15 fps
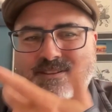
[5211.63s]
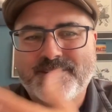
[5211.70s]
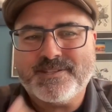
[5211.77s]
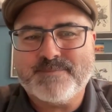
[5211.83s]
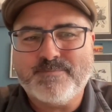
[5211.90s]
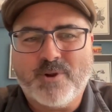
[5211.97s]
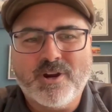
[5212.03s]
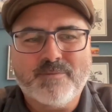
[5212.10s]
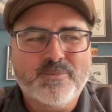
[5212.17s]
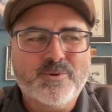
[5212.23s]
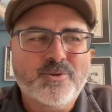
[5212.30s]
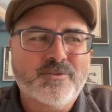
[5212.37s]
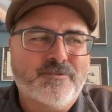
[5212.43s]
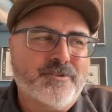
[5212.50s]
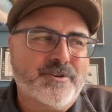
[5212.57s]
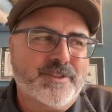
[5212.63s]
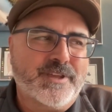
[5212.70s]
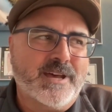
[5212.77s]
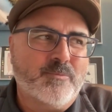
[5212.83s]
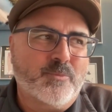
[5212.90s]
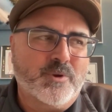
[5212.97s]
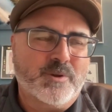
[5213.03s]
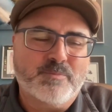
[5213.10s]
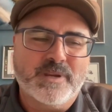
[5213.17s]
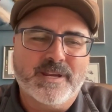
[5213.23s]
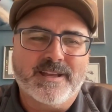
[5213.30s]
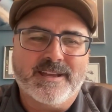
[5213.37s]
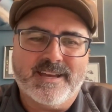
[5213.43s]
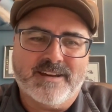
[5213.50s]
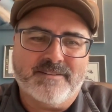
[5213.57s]
smart move for them would be
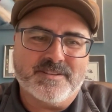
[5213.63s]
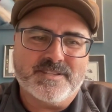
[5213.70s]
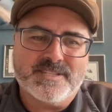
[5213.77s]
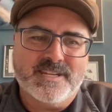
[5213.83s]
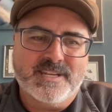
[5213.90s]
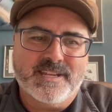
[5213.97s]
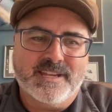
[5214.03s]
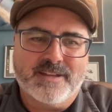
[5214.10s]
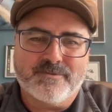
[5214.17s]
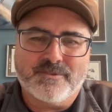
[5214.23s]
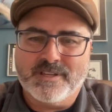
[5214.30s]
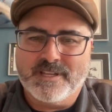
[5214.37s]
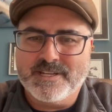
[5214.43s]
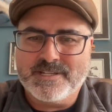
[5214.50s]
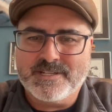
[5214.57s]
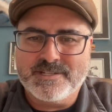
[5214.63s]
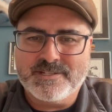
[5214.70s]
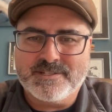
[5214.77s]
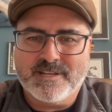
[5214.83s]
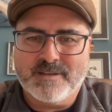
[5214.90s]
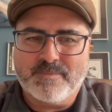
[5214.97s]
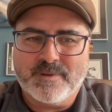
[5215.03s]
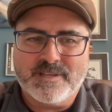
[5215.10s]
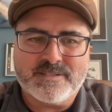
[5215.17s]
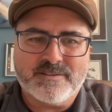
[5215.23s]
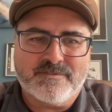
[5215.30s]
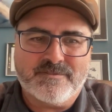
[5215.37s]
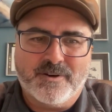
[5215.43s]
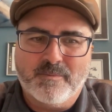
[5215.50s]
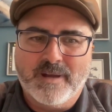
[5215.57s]
to have a CDN relationship as a
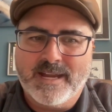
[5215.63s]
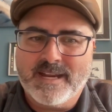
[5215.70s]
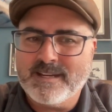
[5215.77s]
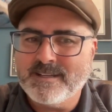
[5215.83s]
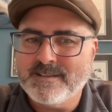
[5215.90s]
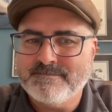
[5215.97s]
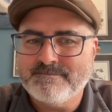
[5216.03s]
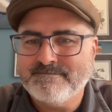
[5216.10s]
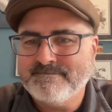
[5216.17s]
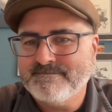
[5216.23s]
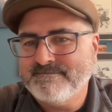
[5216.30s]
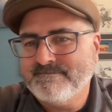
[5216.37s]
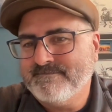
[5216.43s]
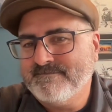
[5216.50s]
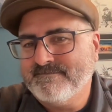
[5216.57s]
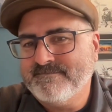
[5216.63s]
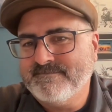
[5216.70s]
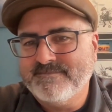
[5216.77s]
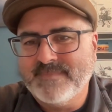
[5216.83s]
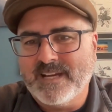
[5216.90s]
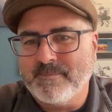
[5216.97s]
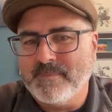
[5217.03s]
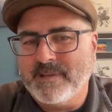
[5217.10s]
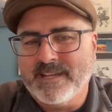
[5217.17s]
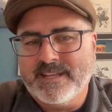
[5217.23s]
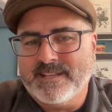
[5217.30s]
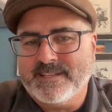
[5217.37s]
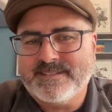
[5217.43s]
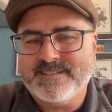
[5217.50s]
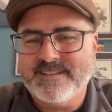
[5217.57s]
fallback. I
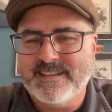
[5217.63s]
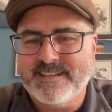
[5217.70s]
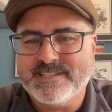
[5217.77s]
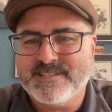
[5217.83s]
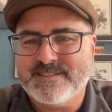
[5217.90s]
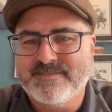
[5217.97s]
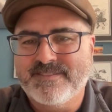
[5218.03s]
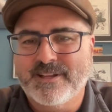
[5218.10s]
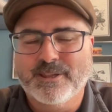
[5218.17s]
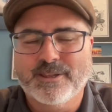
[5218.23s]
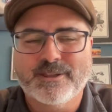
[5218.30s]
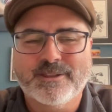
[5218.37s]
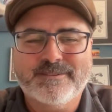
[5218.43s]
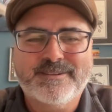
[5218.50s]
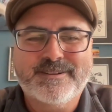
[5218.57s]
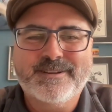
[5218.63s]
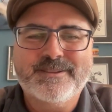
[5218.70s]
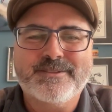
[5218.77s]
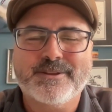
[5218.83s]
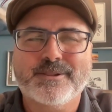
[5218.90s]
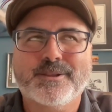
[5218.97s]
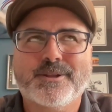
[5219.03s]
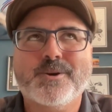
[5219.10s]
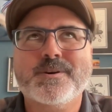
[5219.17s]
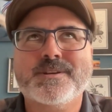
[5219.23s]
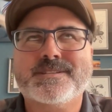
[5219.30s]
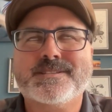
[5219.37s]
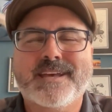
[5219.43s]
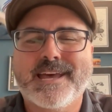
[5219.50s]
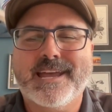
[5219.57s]
mean, it's the
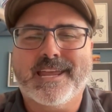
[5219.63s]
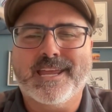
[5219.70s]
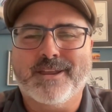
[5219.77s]
lowest hanging